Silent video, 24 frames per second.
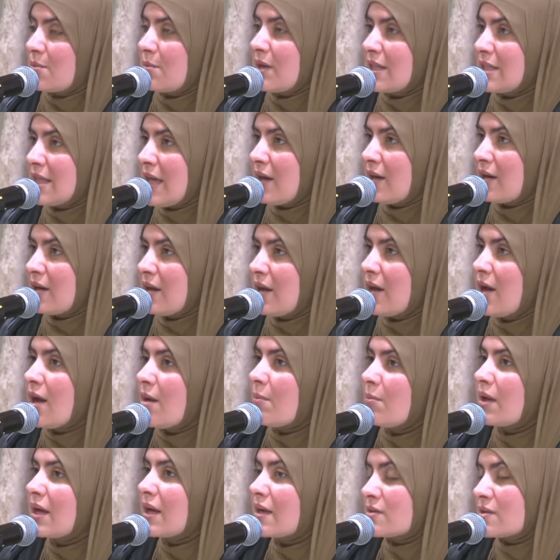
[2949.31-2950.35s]
identity
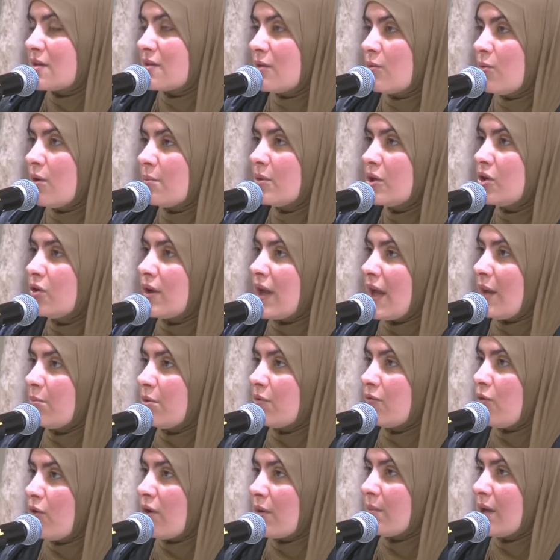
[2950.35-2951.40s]
because of the woman who came
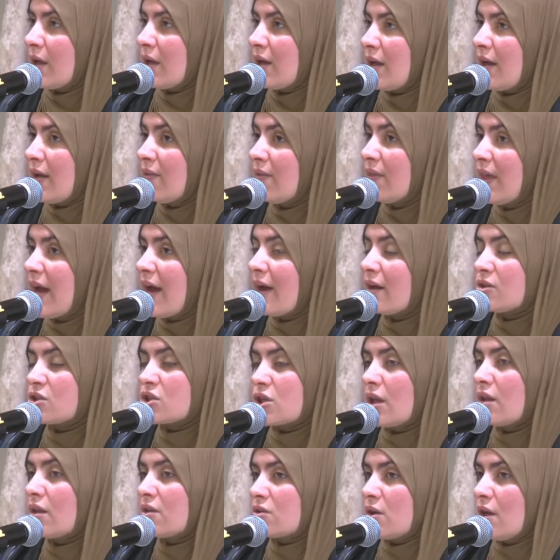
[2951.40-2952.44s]
before me. And that
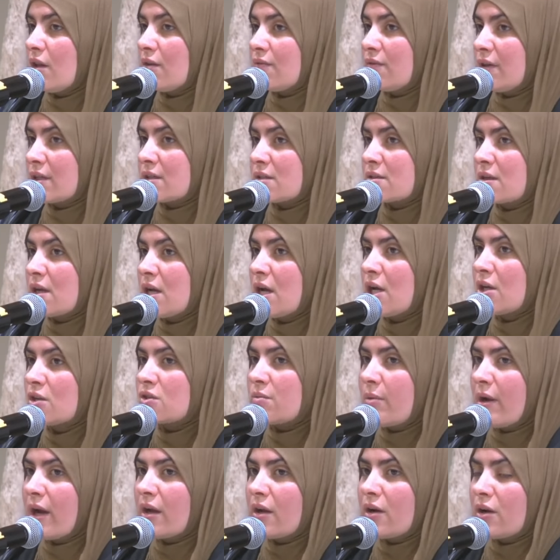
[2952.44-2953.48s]
inshallah is all of us.
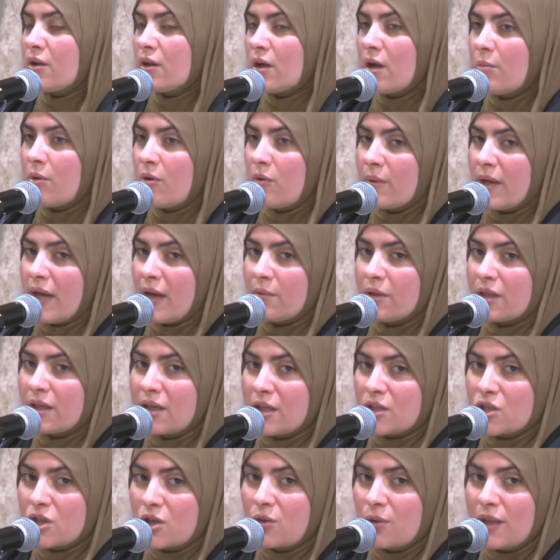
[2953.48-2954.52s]
Subhanakallahumma wa bihamdika
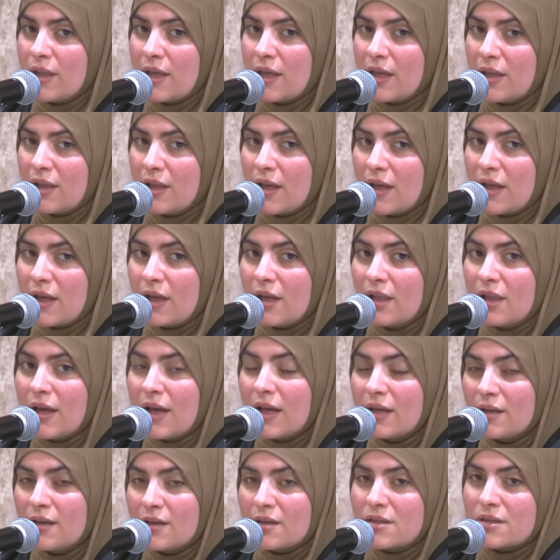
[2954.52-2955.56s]
nashhadu an la ilaha illa
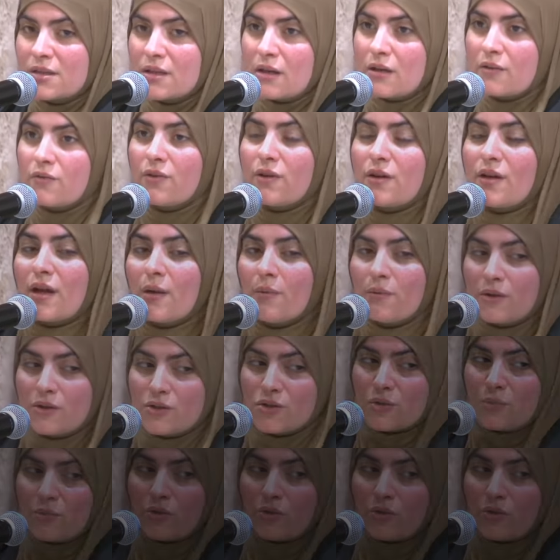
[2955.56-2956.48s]
anta nastaghfiruka wa natubu